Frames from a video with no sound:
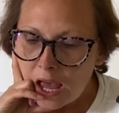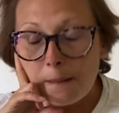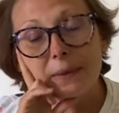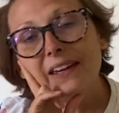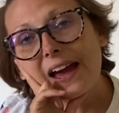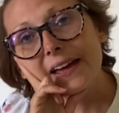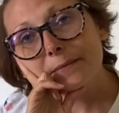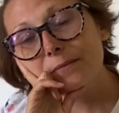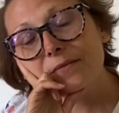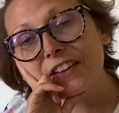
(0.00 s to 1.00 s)
but yeah,
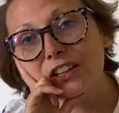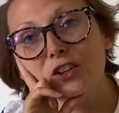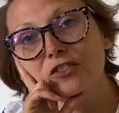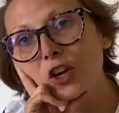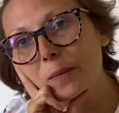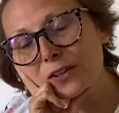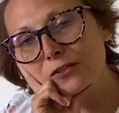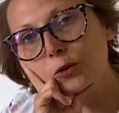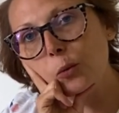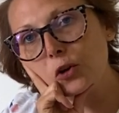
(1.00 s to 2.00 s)
thank you so much
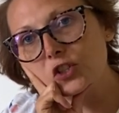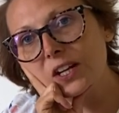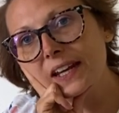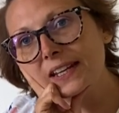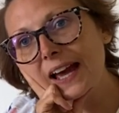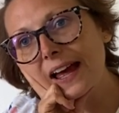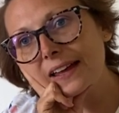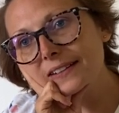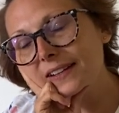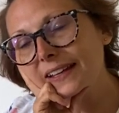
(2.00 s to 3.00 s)
for watching.
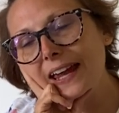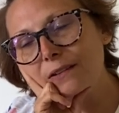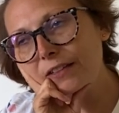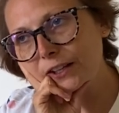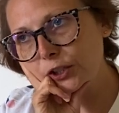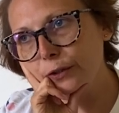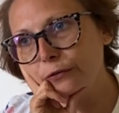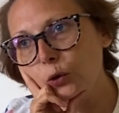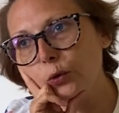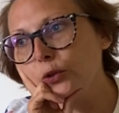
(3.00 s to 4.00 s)
And again, thank you
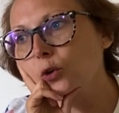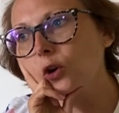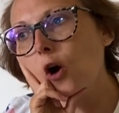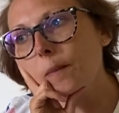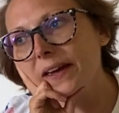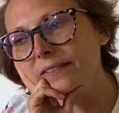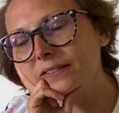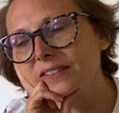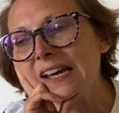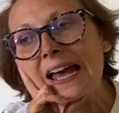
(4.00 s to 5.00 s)
for all your
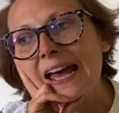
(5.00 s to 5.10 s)
comments.